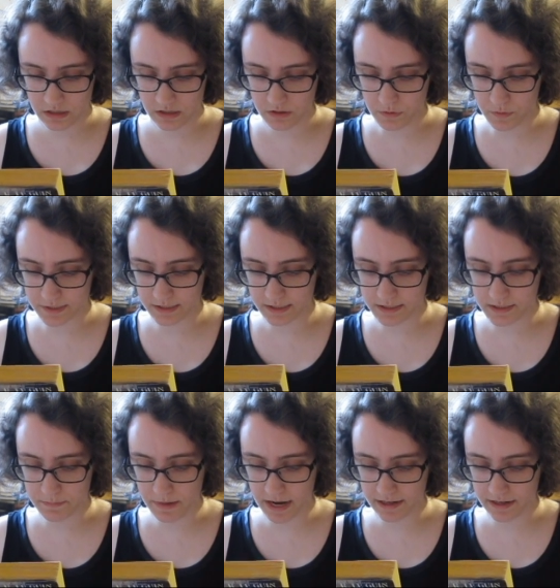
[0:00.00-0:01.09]
who is listed
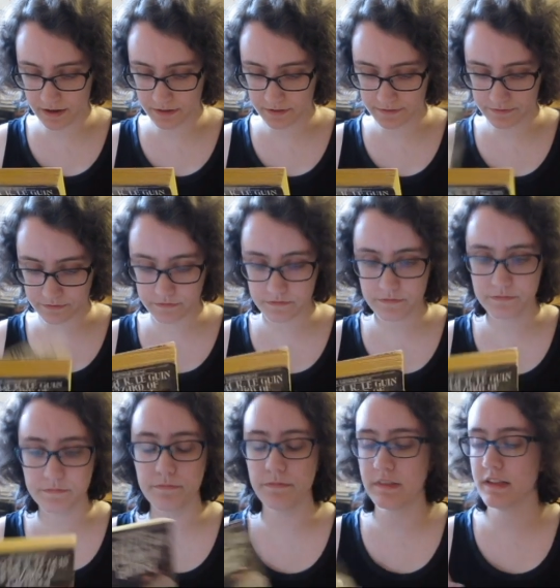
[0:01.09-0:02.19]
back here.
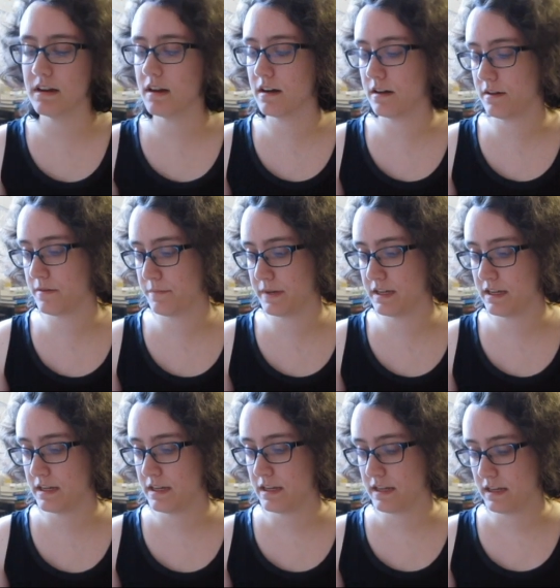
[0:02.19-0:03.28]
I
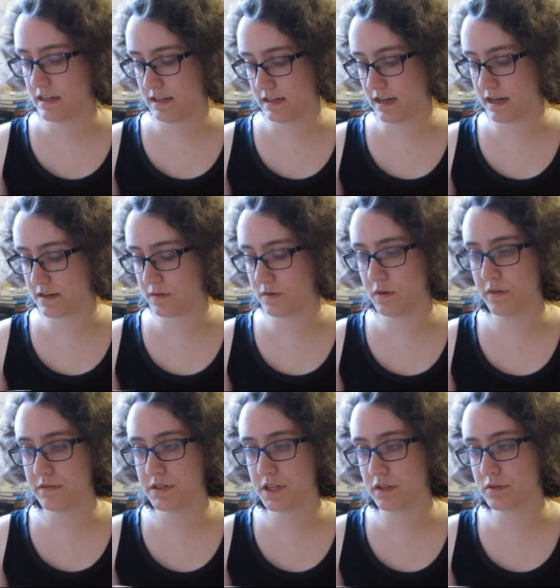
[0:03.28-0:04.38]
don't know if
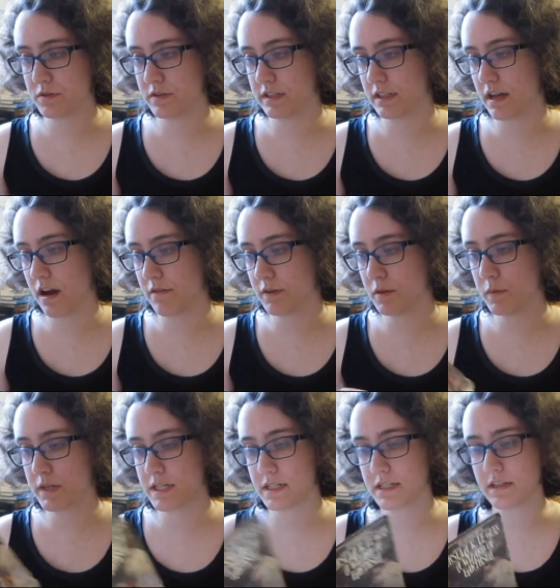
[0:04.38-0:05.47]
she also did the cover,
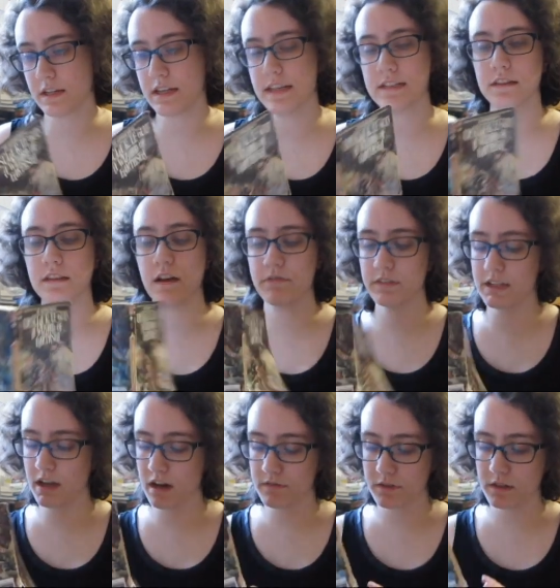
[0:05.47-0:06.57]
which is a lovely
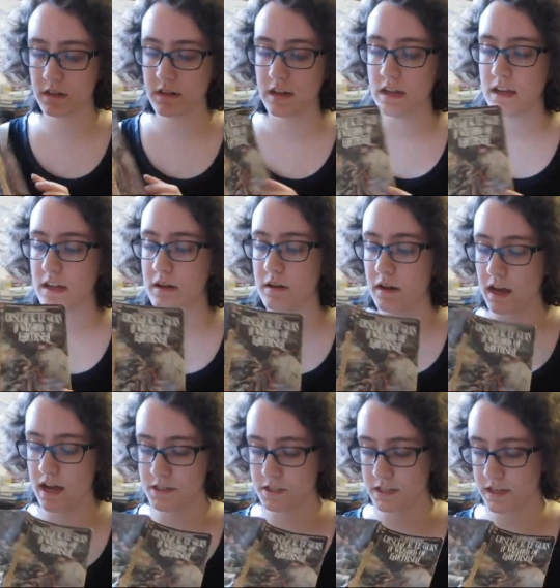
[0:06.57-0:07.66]
cover.
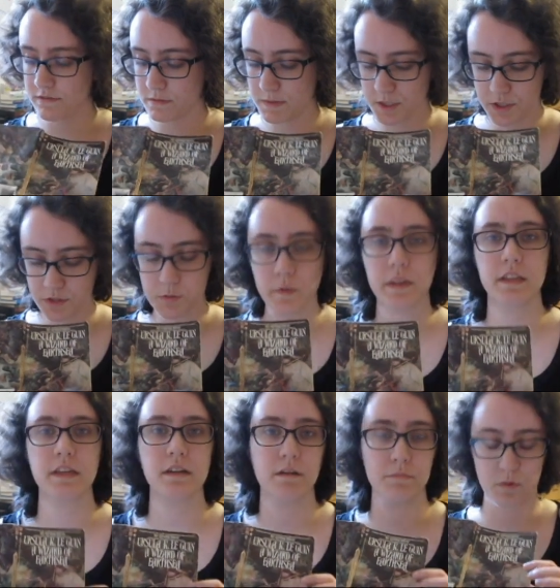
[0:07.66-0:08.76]
I just have some issues with
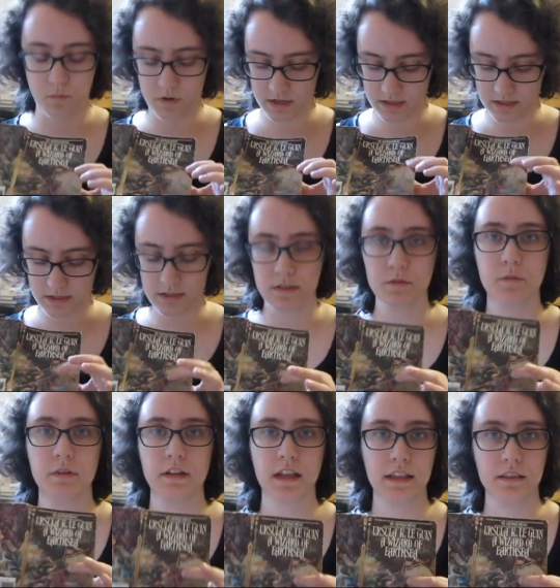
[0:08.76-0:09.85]
it. Number one, this isn't
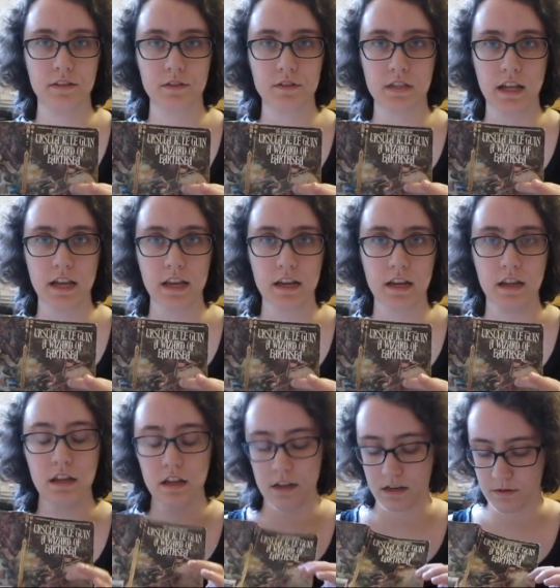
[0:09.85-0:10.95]
what Geb looks like.
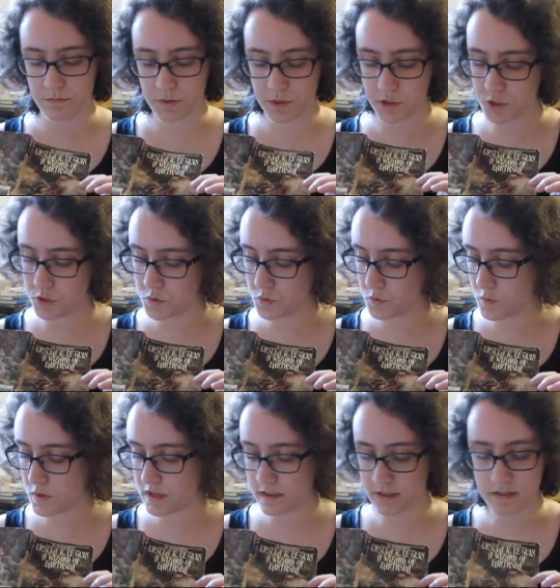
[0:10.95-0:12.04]
Number
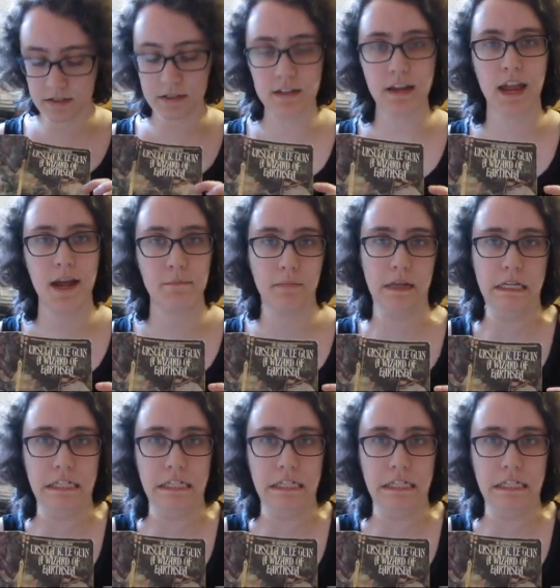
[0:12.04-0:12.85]
two, this didn't happen.